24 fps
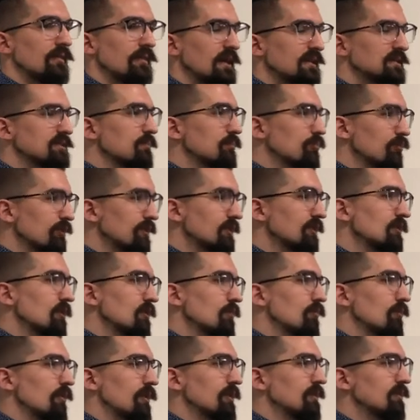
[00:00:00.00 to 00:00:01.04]
that's a pretty good
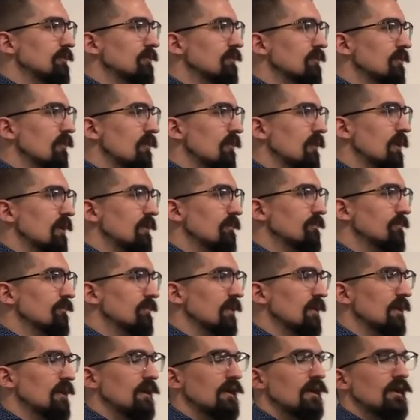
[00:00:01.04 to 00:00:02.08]
one, all right?
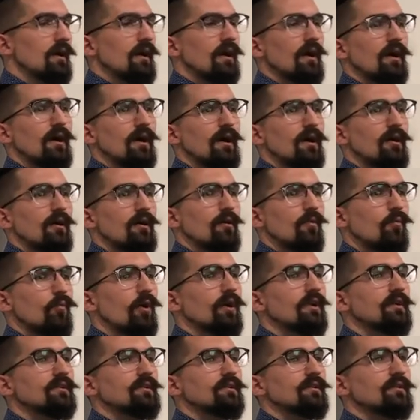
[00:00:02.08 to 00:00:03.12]
Uh,
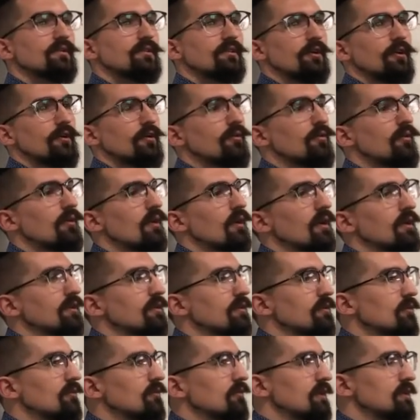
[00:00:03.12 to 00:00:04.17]
what, though, on
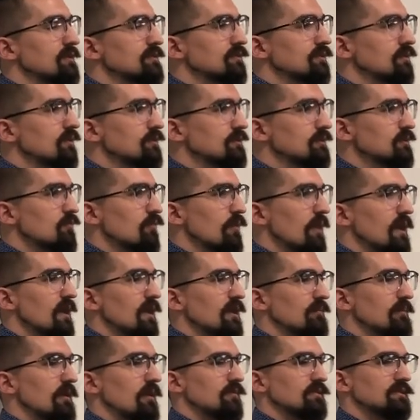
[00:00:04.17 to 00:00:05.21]
your list could you write
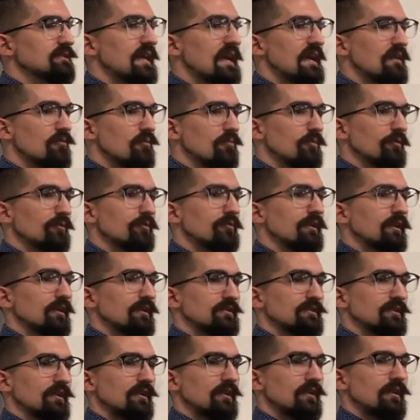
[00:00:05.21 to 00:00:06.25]
about terrible
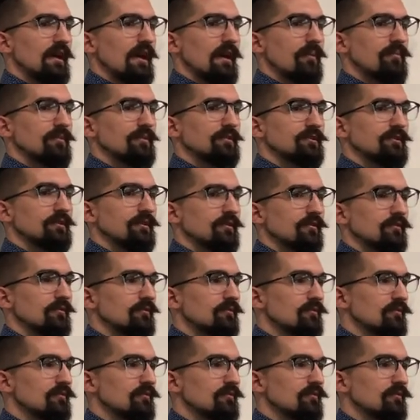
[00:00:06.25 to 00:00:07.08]
things that could happen to you?